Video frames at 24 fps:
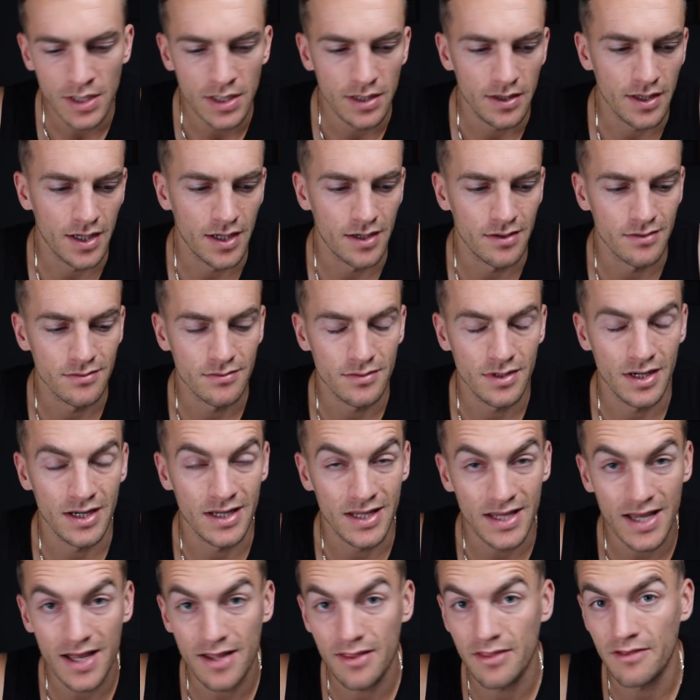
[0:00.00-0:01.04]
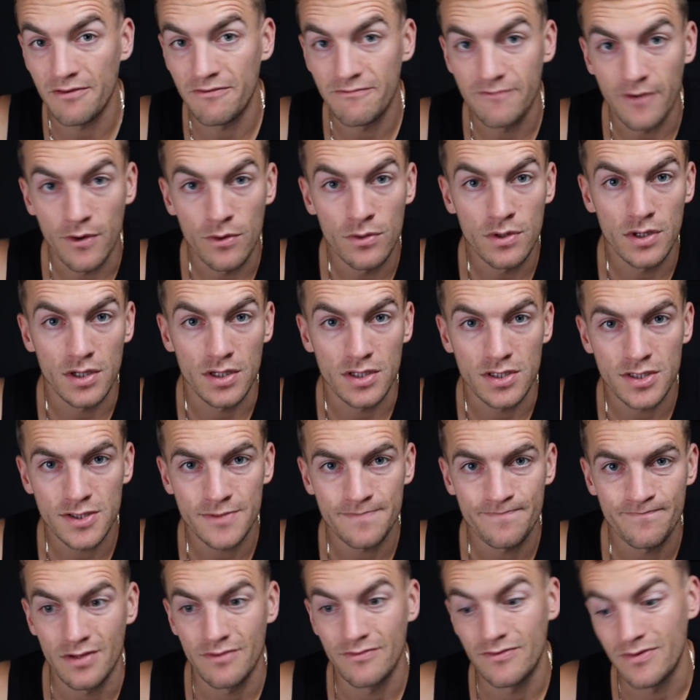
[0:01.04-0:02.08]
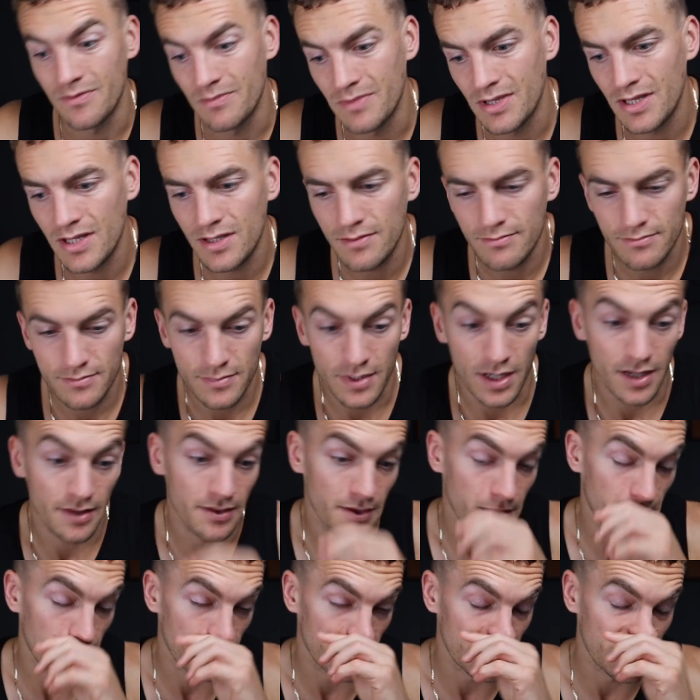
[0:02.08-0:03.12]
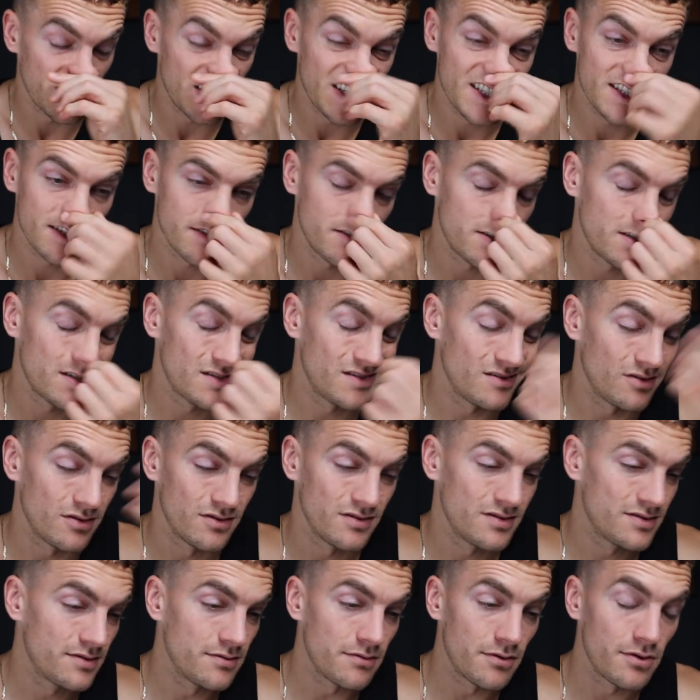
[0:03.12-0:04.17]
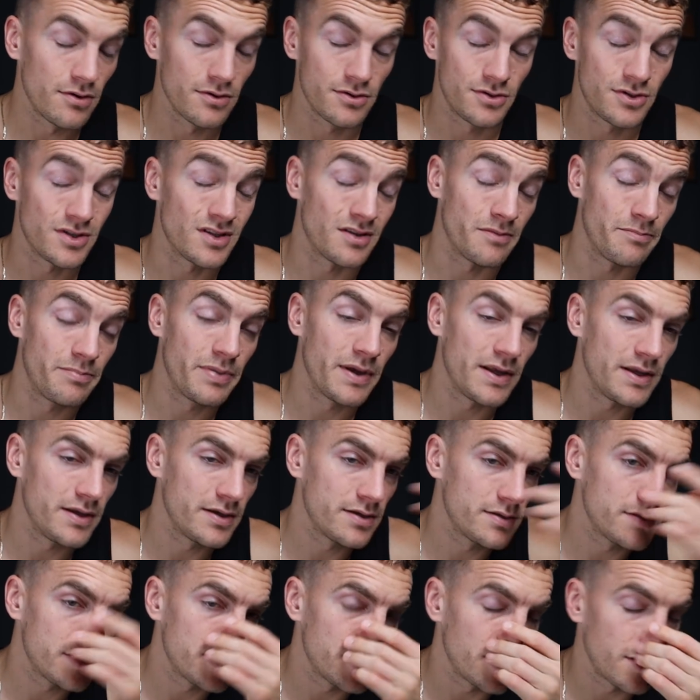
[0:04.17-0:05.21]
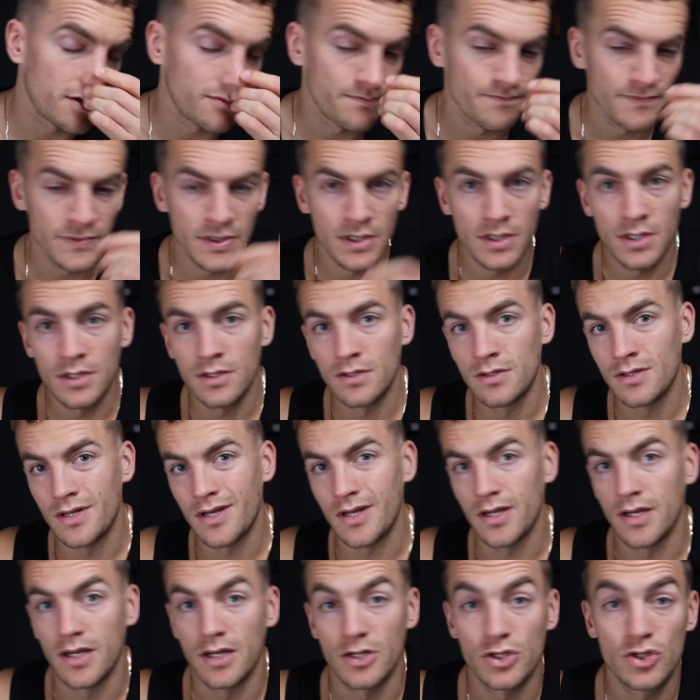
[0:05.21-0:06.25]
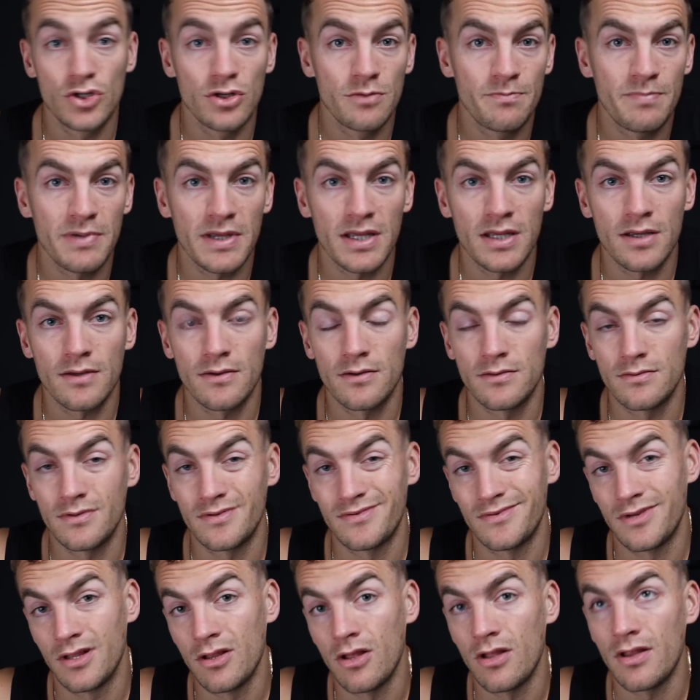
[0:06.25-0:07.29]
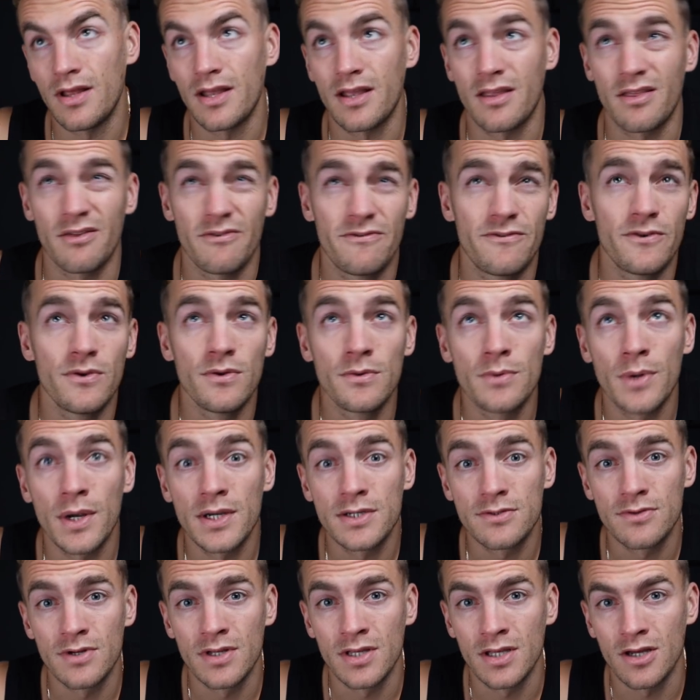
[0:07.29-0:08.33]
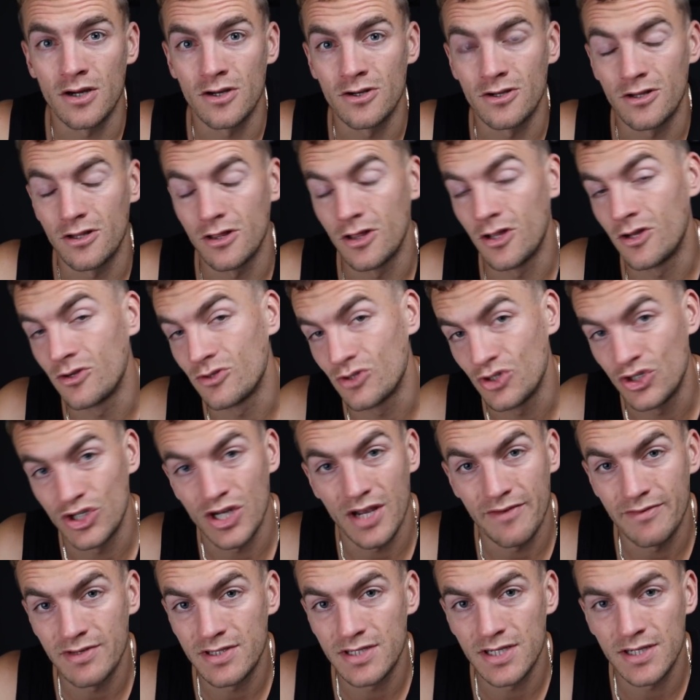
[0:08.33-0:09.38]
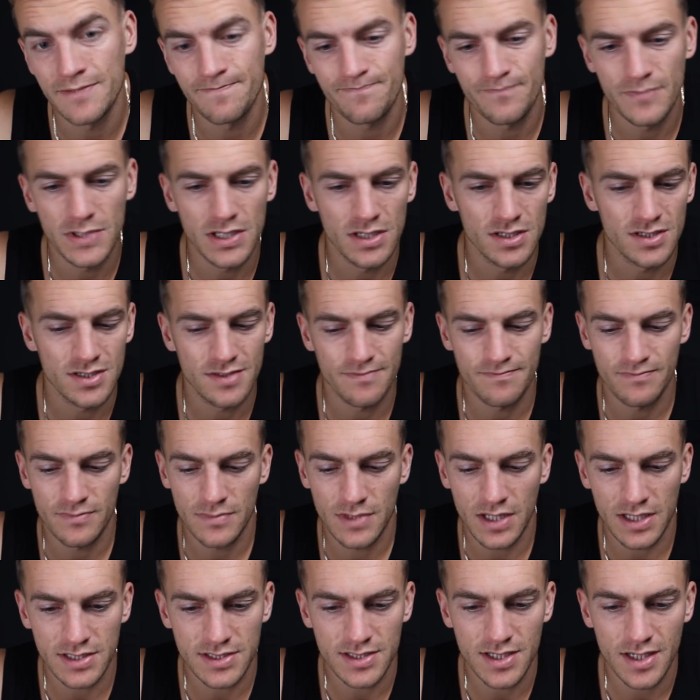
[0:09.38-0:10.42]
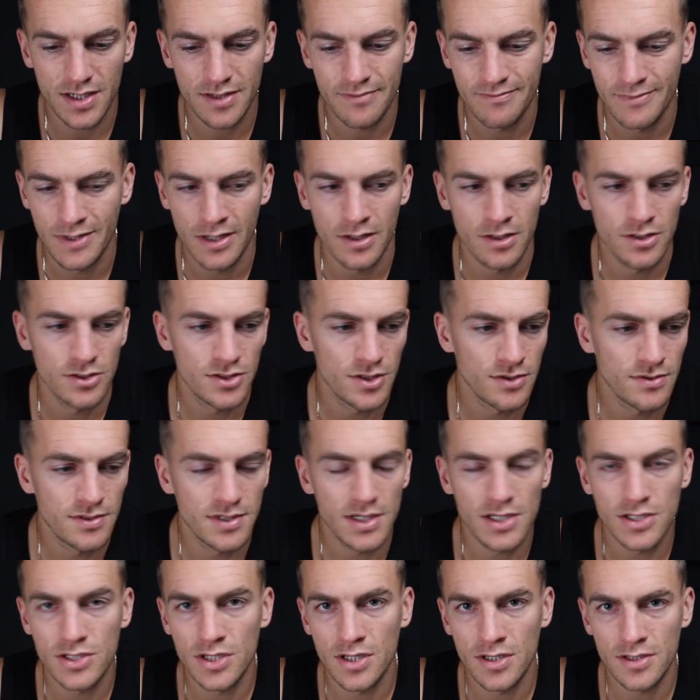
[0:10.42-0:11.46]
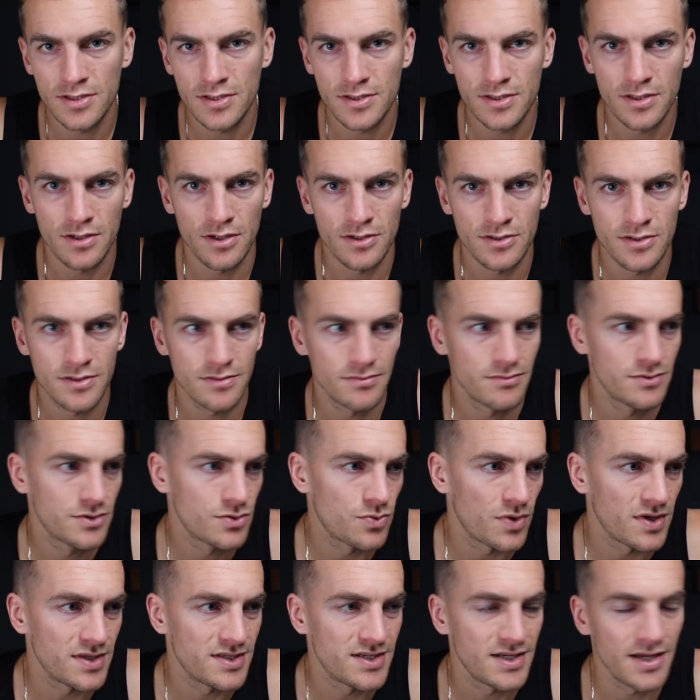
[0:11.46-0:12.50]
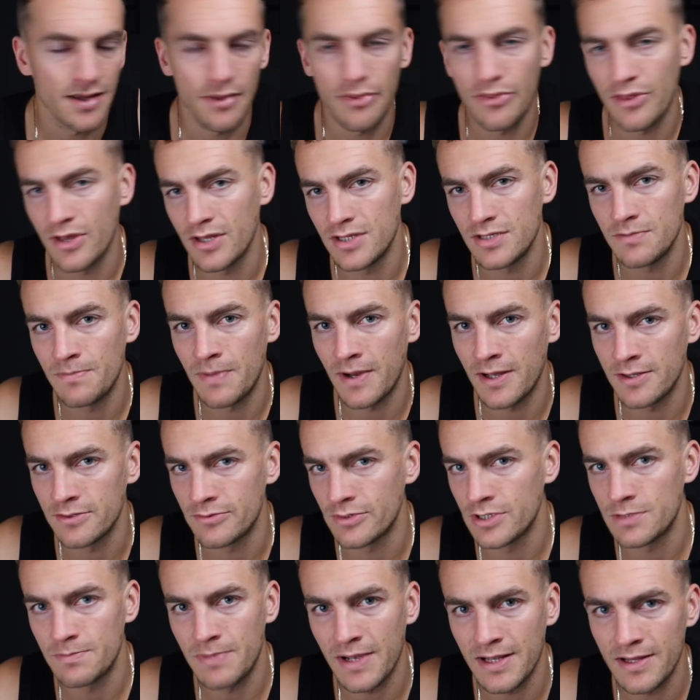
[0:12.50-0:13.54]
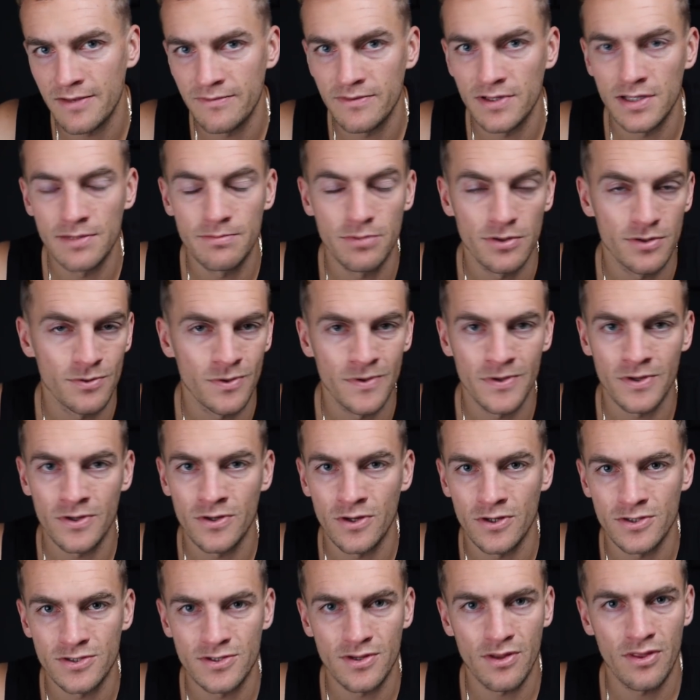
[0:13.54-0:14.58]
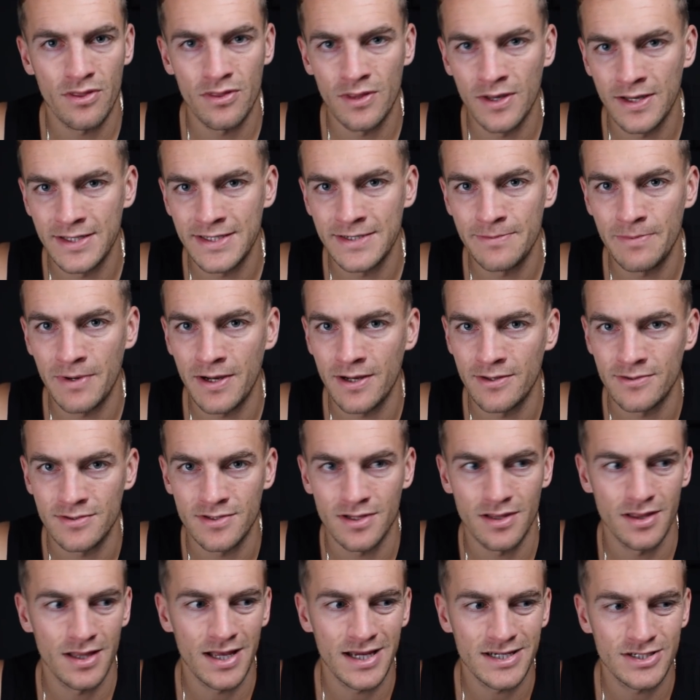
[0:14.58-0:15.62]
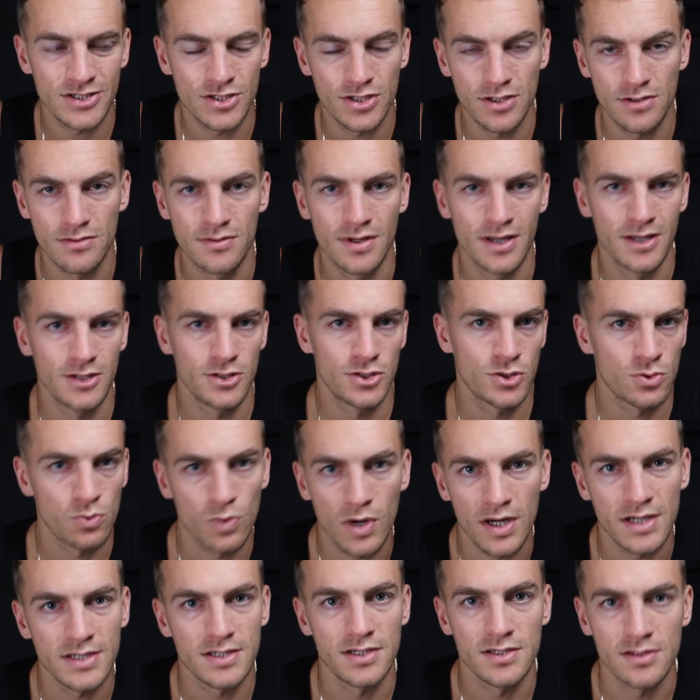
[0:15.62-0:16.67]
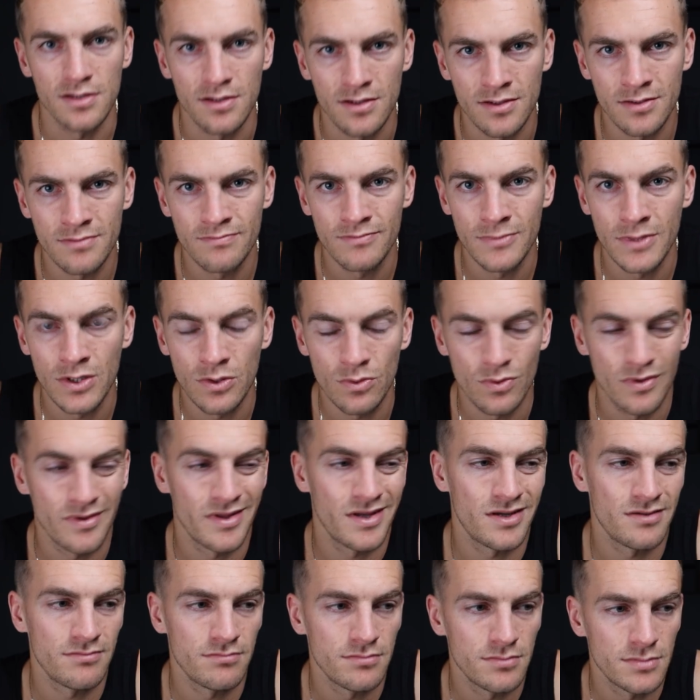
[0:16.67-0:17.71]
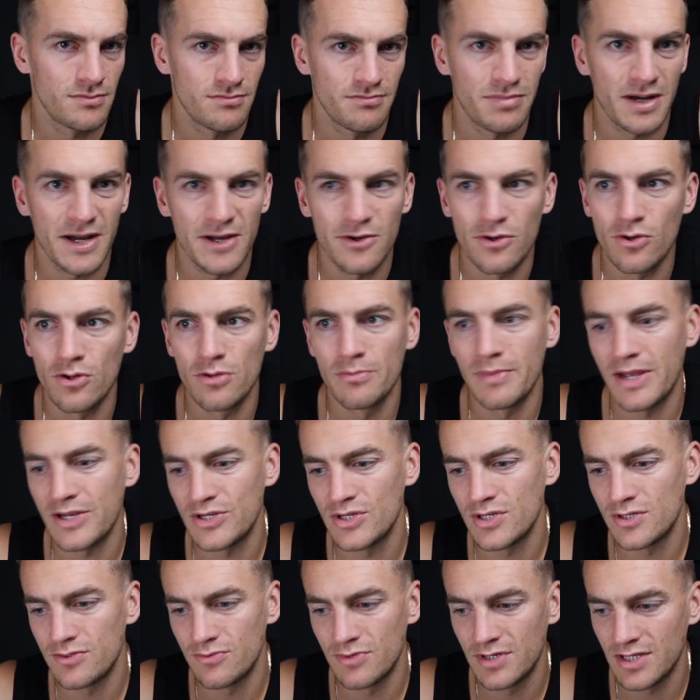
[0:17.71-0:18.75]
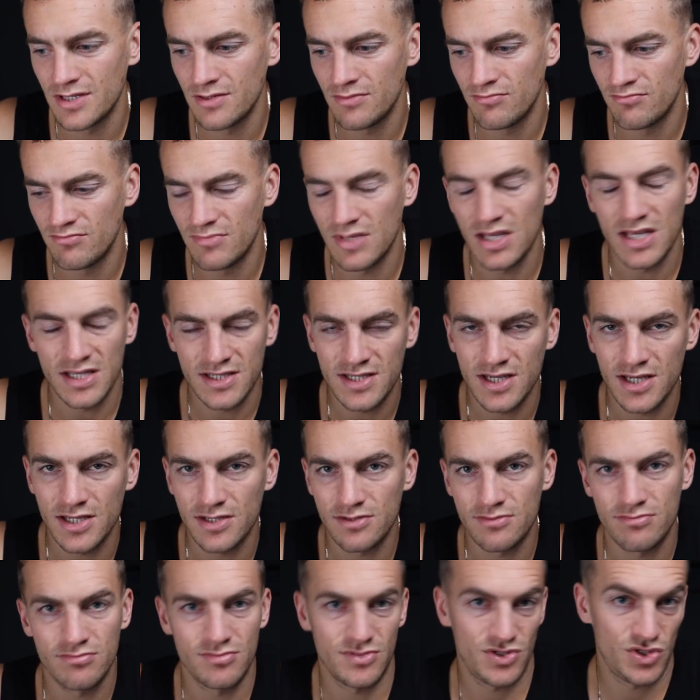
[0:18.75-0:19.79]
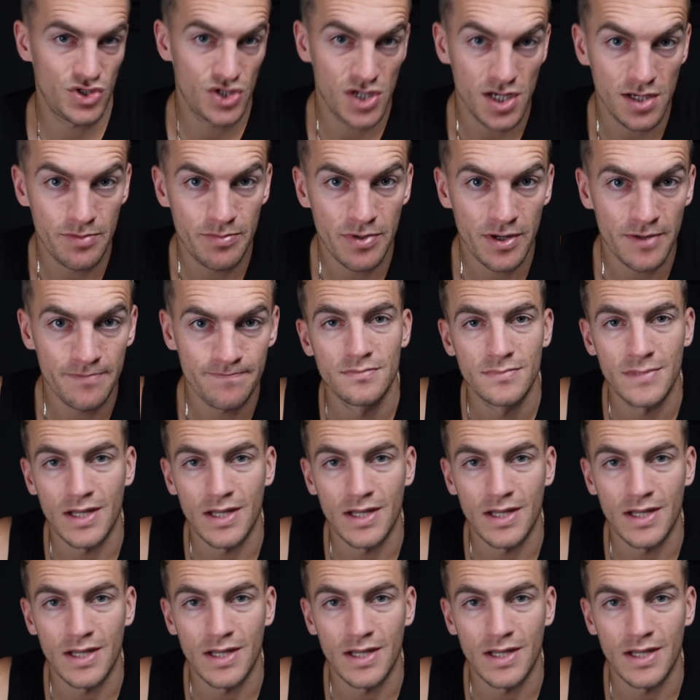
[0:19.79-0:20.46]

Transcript: Then again, the focus for me, I think at least, they're all just opinions, you know, should be a lot like the food waste really, on longevity. Because let's say 2 t-shirts cost £20 and £30 respectively, but the one that costs £30 lasts you twice as long. Well then, by all measures really, it is cheaper.